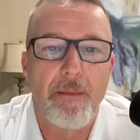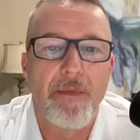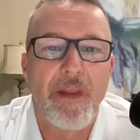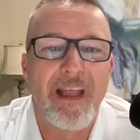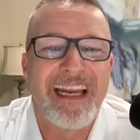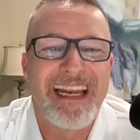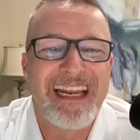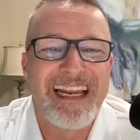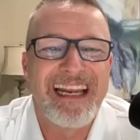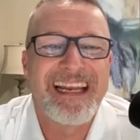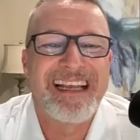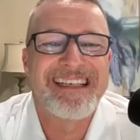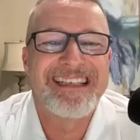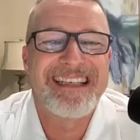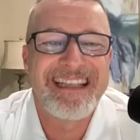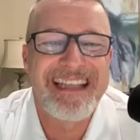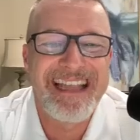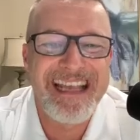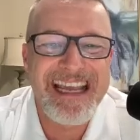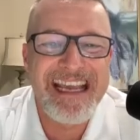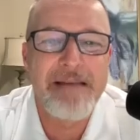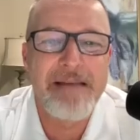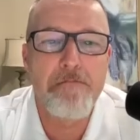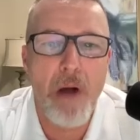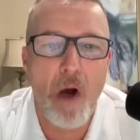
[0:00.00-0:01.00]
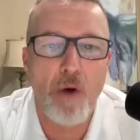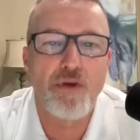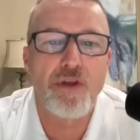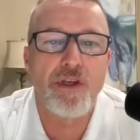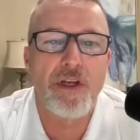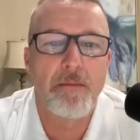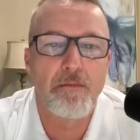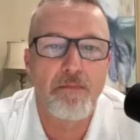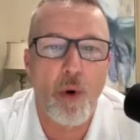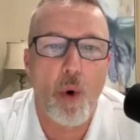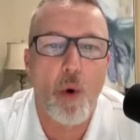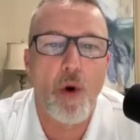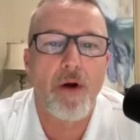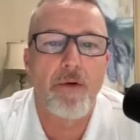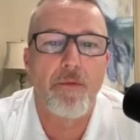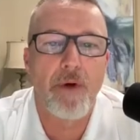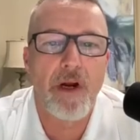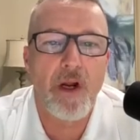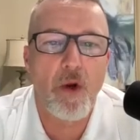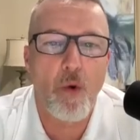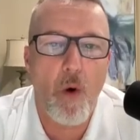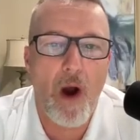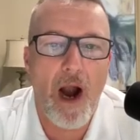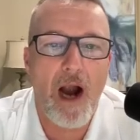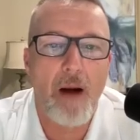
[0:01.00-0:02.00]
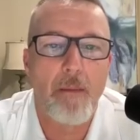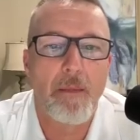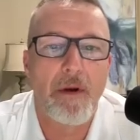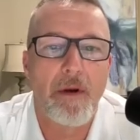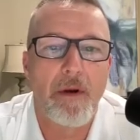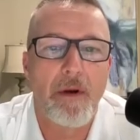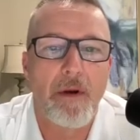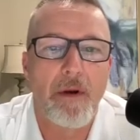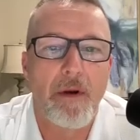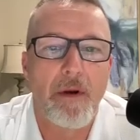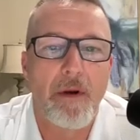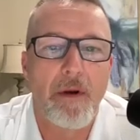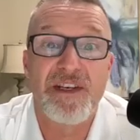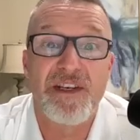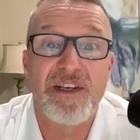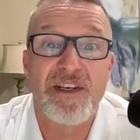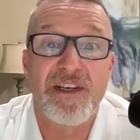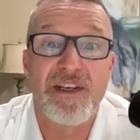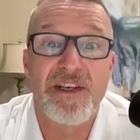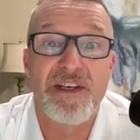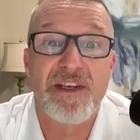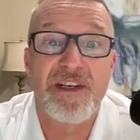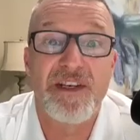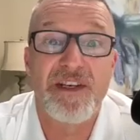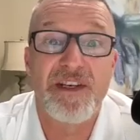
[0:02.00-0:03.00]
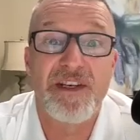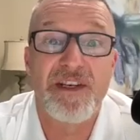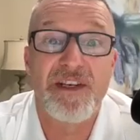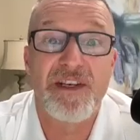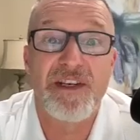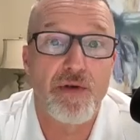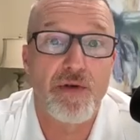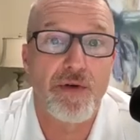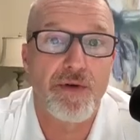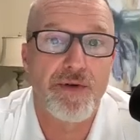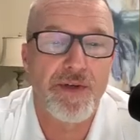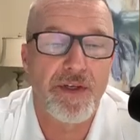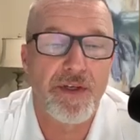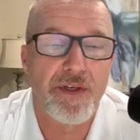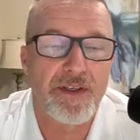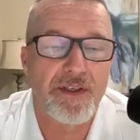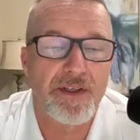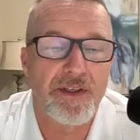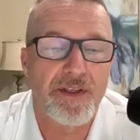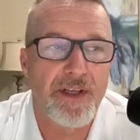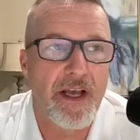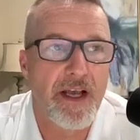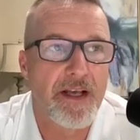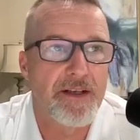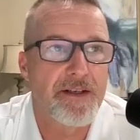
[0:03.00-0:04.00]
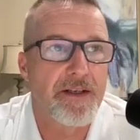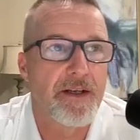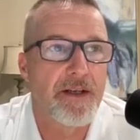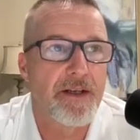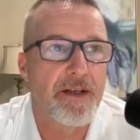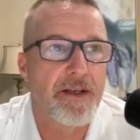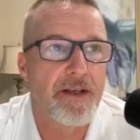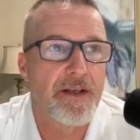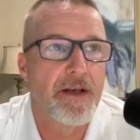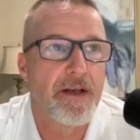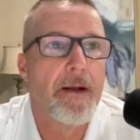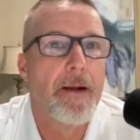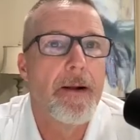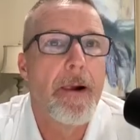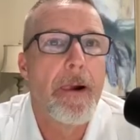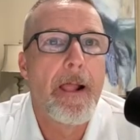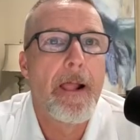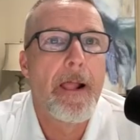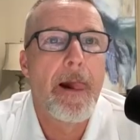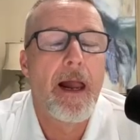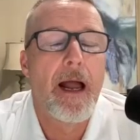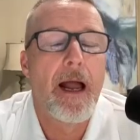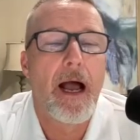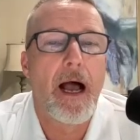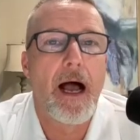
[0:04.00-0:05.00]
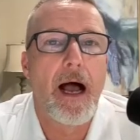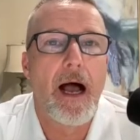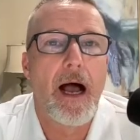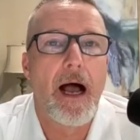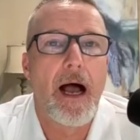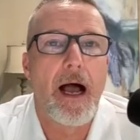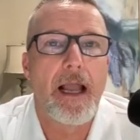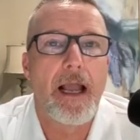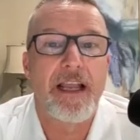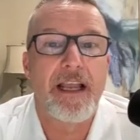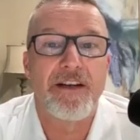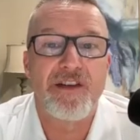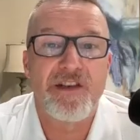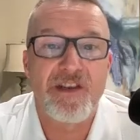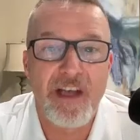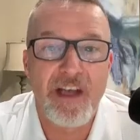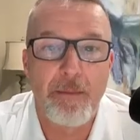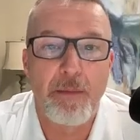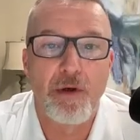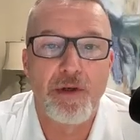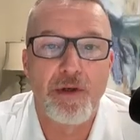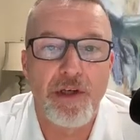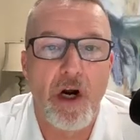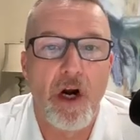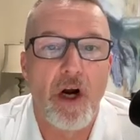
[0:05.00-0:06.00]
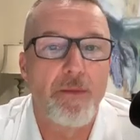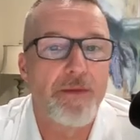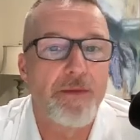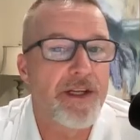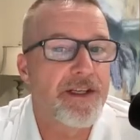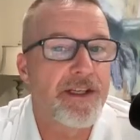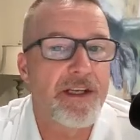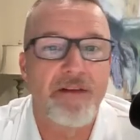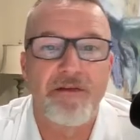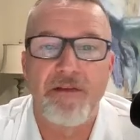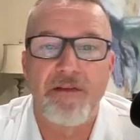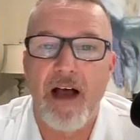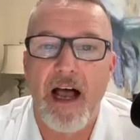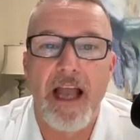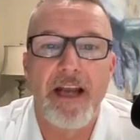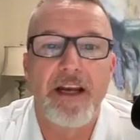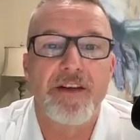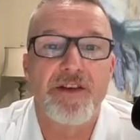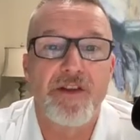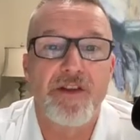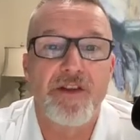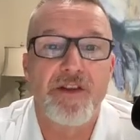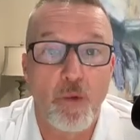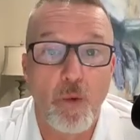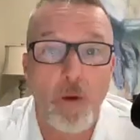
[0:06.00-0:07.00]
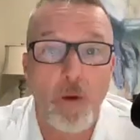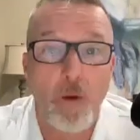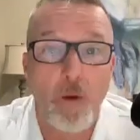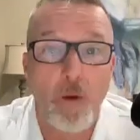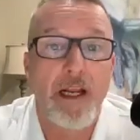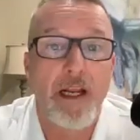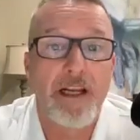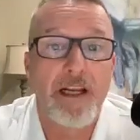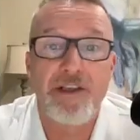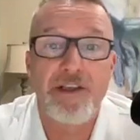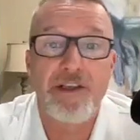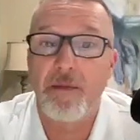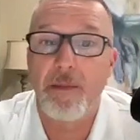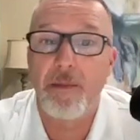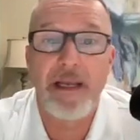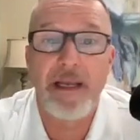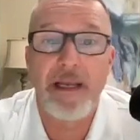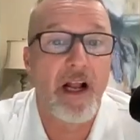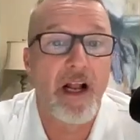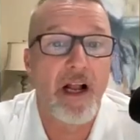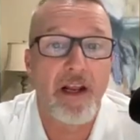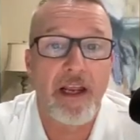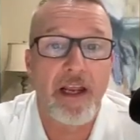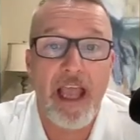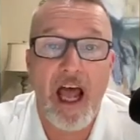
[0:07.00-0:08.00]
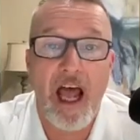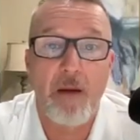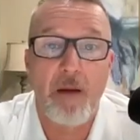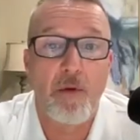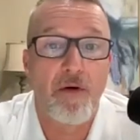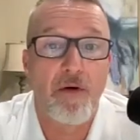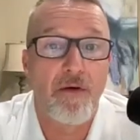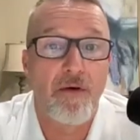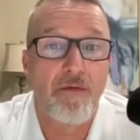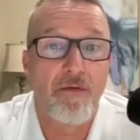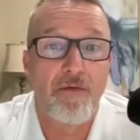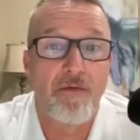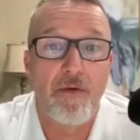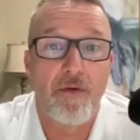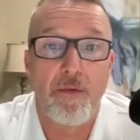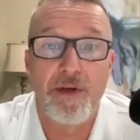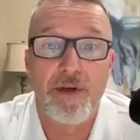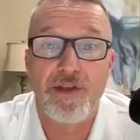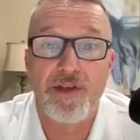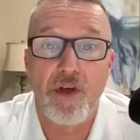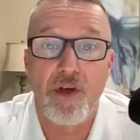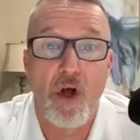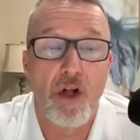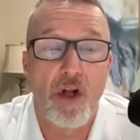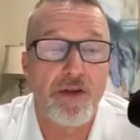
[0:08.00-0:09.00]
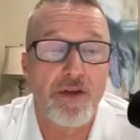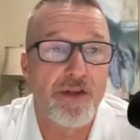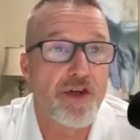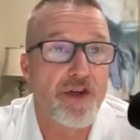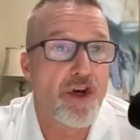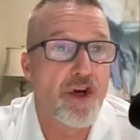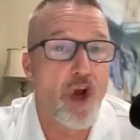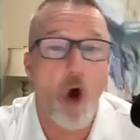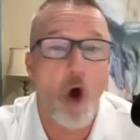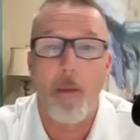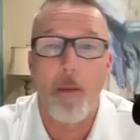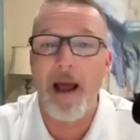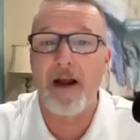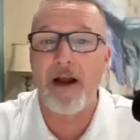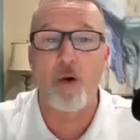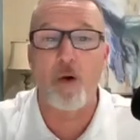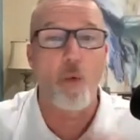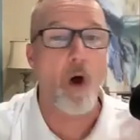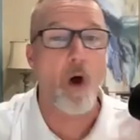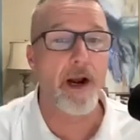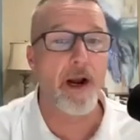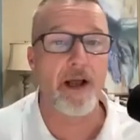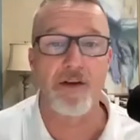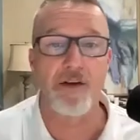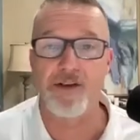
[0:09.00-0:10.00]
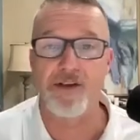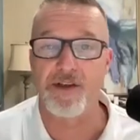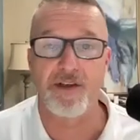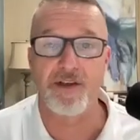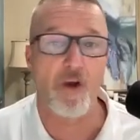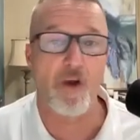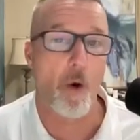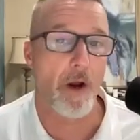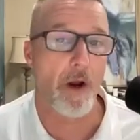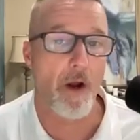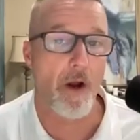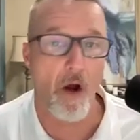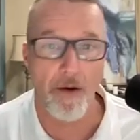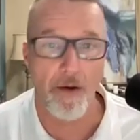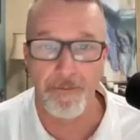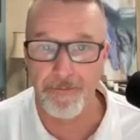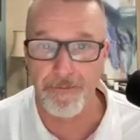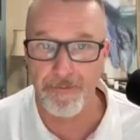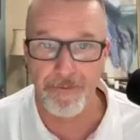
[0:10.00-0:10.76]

that it is the most important requirement for business and personal success uh, in simple terms, it's defined as the willingness to be held accountable for results, no matter what else is going on.